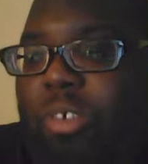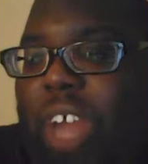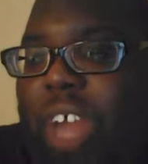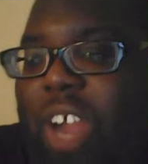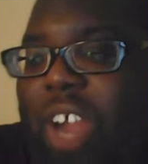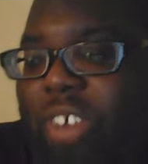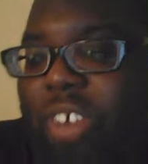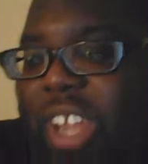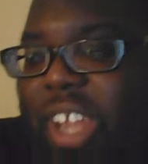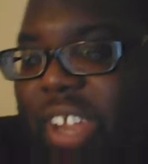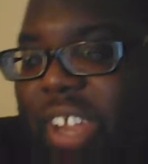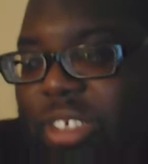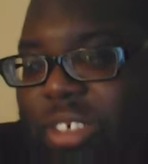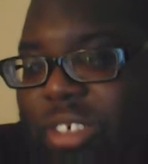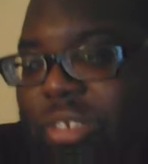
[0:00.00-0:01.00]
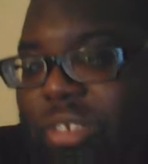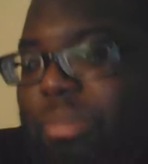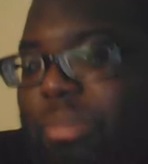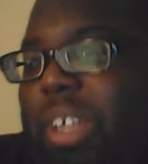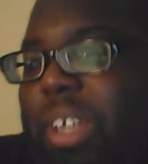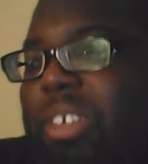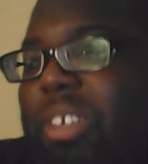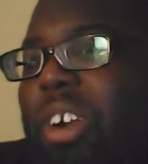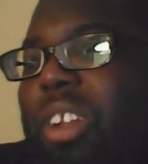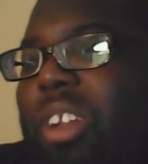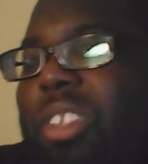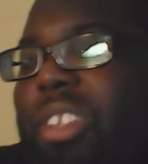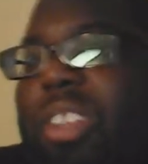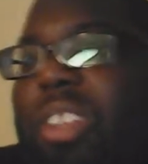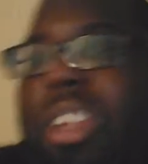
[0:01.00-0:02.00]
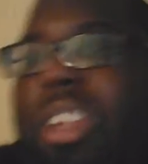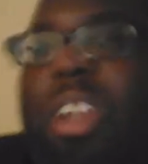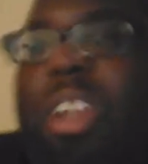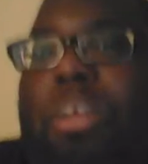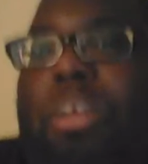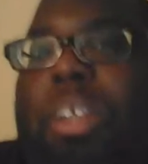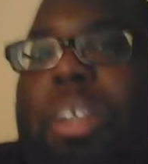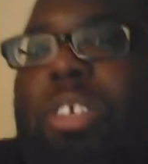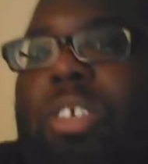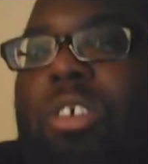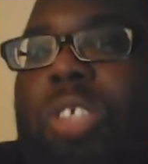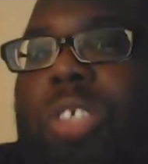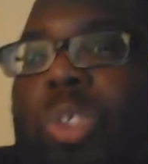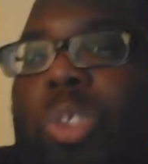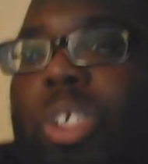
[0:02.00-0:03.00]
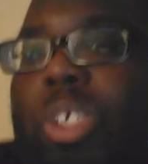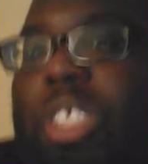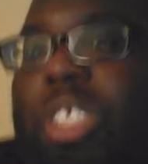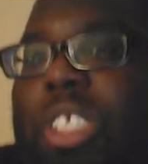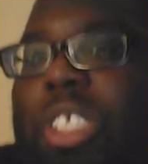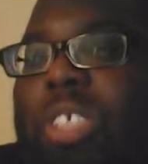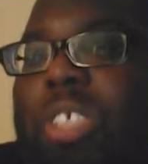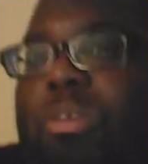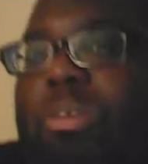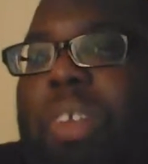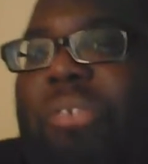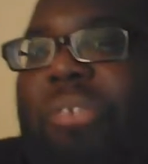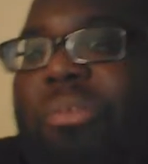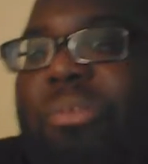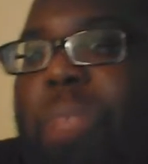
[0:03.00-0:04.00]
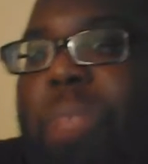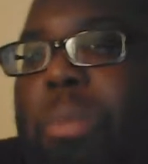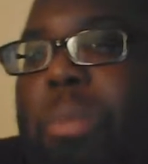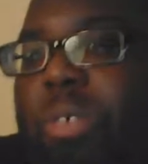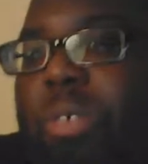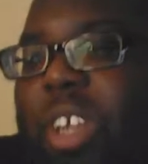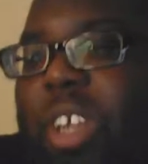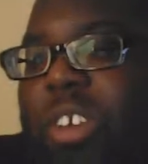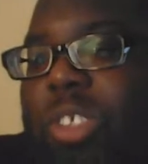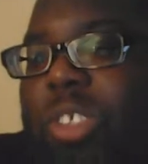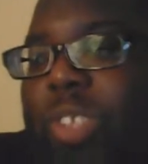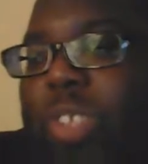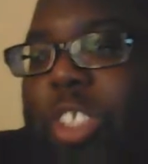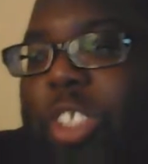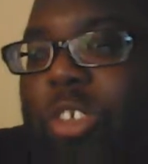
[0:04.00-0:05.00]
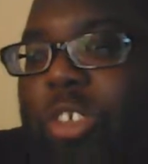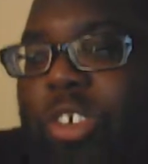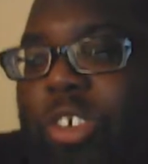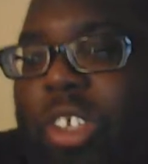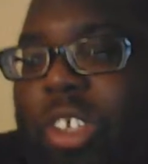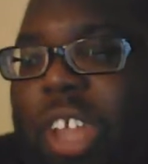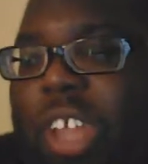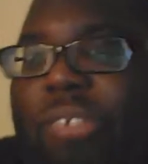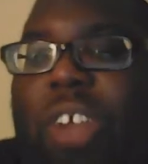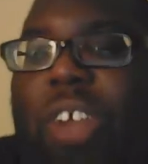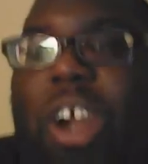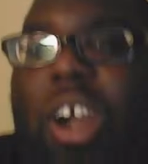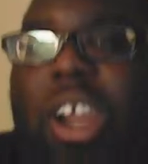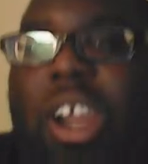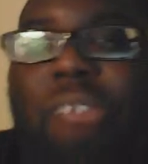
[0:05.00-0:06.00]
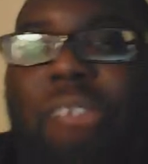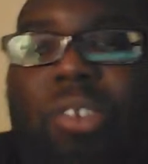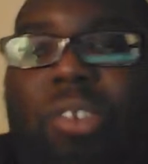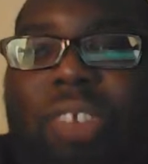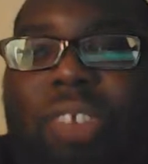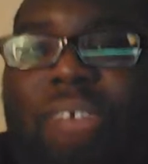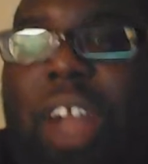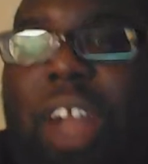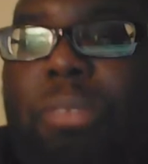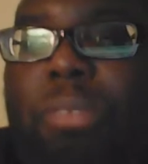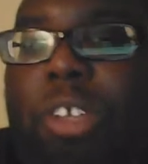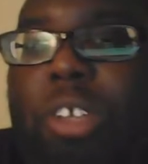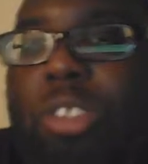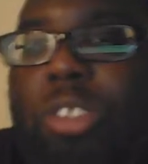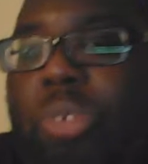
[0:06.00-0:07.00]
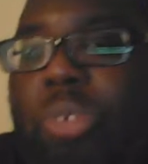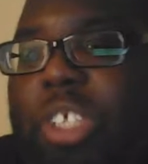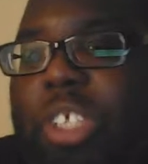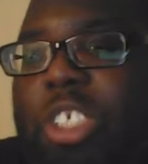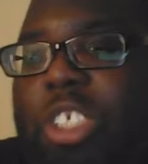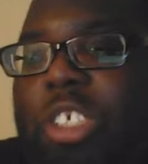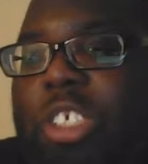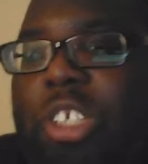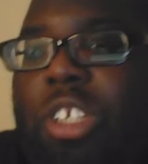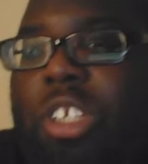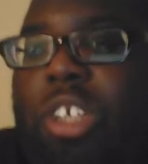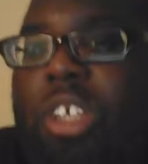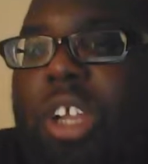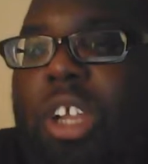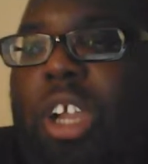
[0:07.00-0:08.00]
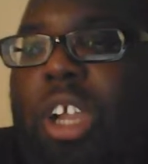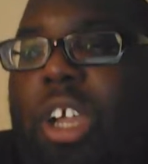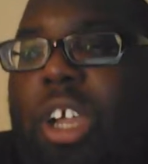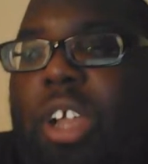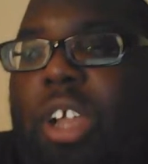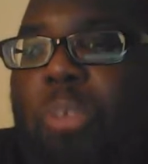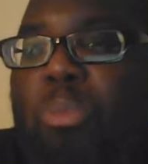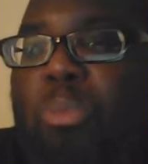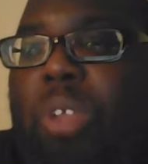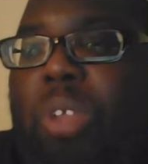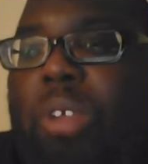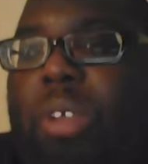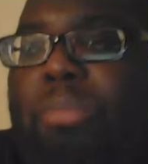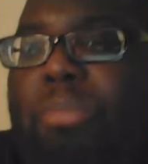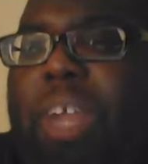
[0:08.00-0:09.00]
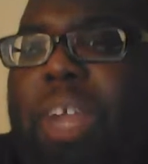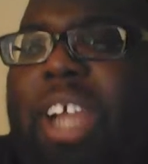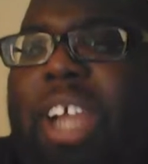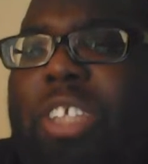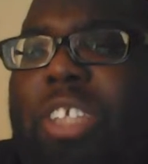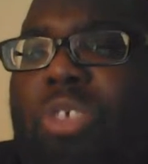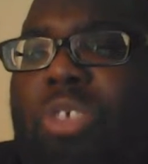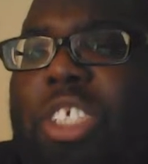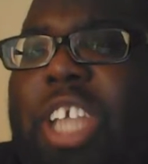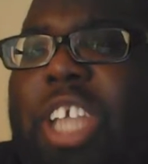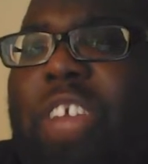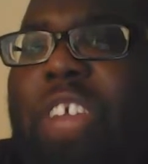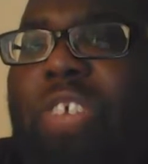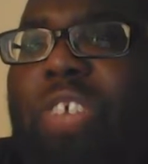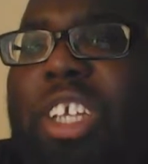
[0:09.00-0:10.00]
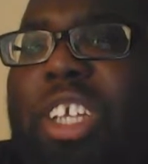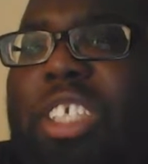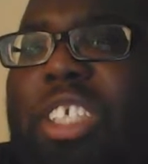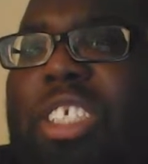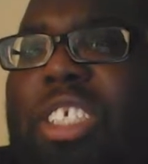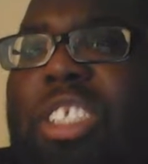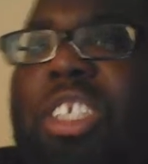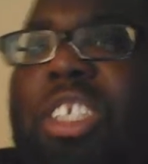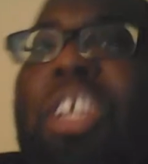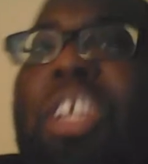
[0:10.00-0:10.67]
hour and a half, so I'm about to call it. I'm about to go on Twitch and see what my people there on Twitch are doing. If y'all ever want to follow me on Twitch, uh, my Twitch channel is